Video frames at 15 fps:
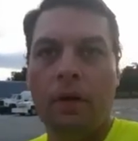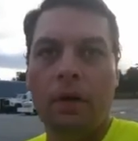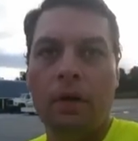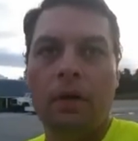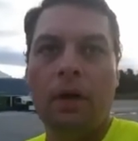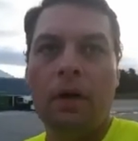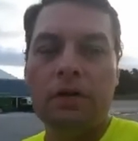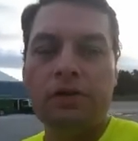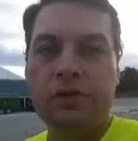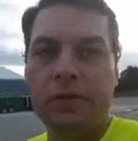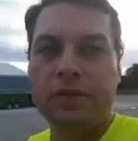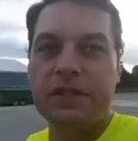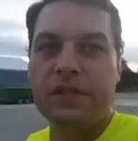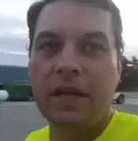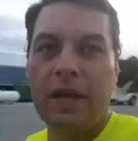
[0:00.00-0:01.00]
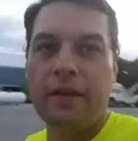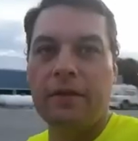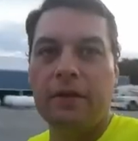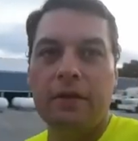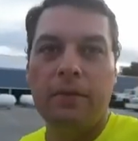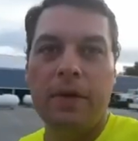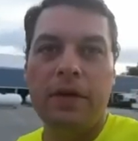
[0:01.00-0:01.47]
all squished
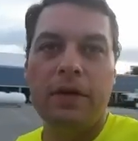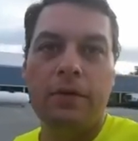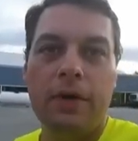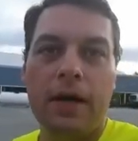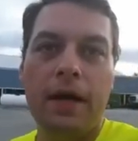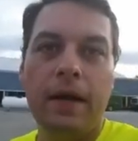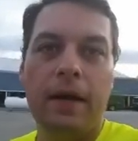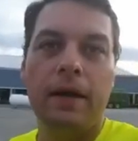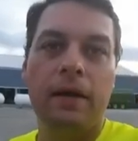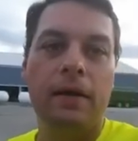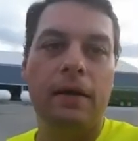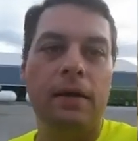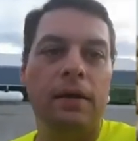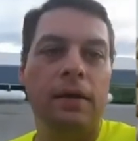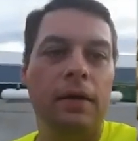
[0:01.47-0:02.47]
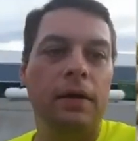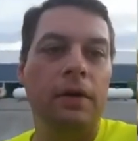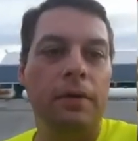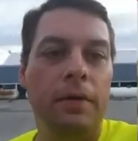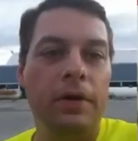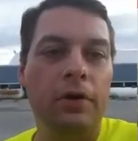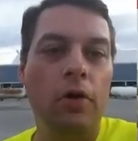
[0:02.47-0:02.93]
together, and we do a
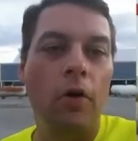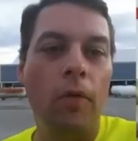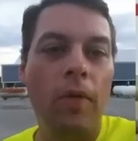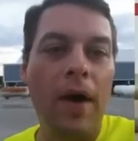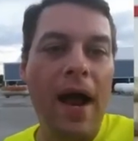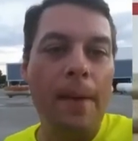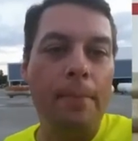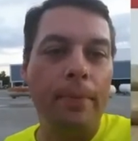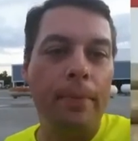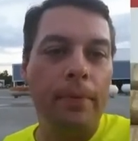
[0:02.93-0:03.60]
wrap